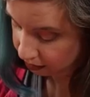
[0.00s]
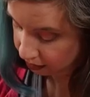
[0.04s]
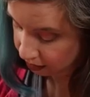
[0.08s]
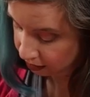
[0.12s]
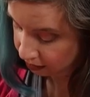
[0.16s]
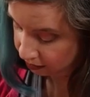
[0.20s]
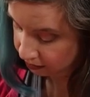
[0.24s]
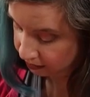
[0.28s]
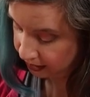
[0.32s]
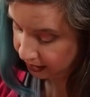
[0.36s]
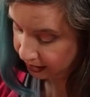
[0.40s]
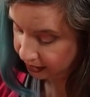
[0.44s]

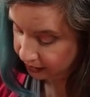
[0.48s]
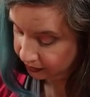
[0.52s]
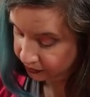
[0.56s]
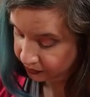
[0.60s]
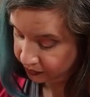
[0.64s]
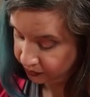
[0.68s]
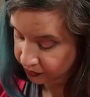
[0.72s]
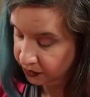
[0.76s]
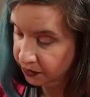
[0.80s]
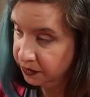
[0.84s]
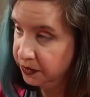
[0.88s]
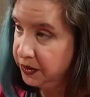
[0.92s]
All right,
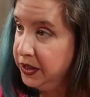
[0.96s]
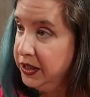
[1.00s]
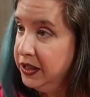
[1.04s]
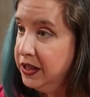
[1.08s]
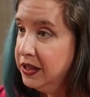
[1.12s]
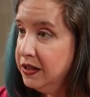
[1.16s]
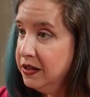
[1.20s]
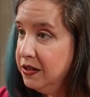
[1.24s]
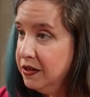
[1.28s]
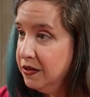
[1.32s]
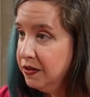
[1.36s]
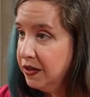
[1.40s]
so
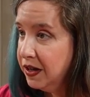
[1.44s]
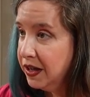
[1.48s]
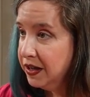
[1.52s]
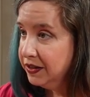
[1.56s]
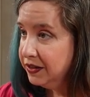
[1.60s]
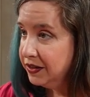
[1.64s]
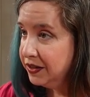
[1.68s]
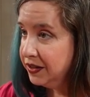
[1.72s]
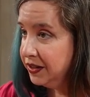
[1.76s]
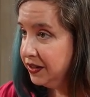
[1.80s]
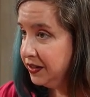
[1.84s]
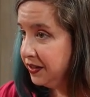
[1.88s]
Lincoln, you
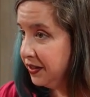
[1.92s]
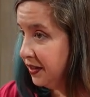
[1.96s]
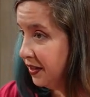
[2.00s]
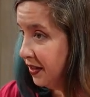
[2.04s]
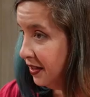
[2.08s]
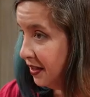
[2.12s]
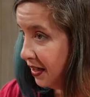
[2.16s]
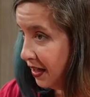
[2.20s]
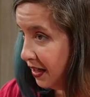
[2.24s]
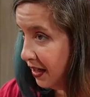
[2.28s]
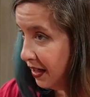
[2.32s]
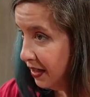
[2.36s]
got
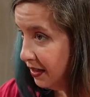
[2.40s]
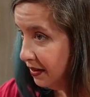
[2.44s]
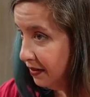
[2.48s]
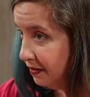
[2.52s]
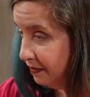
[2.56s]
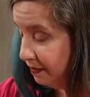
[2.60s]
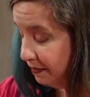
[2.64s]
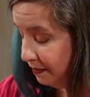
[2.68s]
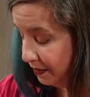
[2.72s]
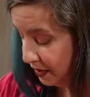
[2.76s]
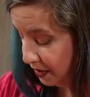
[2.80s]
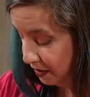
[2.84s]
69.
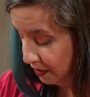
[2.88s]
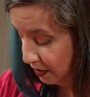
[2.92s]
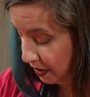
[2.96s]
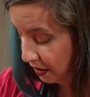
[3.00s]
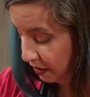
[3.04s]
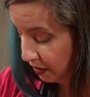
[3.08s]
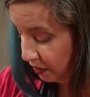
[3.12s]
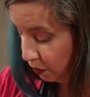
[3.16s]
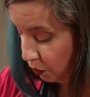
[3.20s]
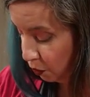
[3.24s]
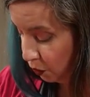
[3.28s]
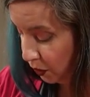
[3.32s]
Wow, okay. You
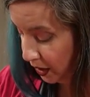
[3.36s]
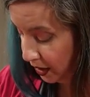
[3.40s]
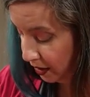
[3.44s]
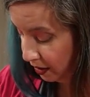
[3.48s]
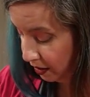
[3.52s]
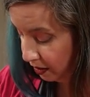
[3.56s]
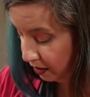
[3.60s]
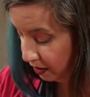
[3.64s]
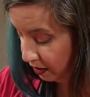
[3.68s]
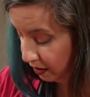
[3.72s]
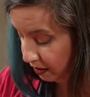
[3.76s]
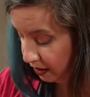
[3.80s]
are the
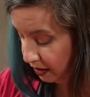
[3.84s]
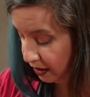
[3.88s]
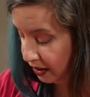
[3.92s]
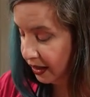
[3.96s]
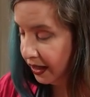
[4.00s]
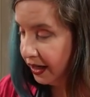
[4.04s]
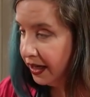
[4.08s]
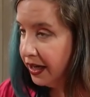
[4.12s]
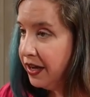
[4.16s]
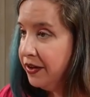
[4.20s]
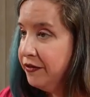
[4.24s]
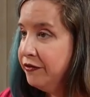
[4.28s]
winner, and yeah.
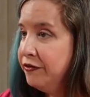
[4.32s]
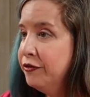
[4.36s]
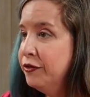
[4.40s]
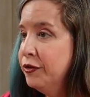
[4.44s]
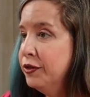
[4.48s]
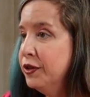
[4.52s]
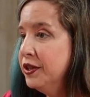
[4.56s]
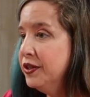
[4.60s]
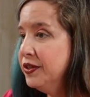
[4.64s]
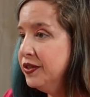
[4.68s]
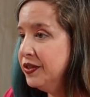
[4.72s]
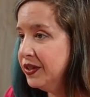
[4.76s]
I got
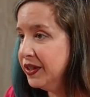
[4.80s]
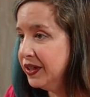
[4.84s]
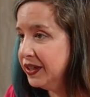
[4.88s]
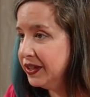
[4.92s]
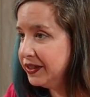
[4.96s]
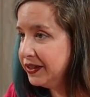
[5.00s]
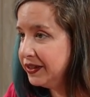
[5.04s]
46.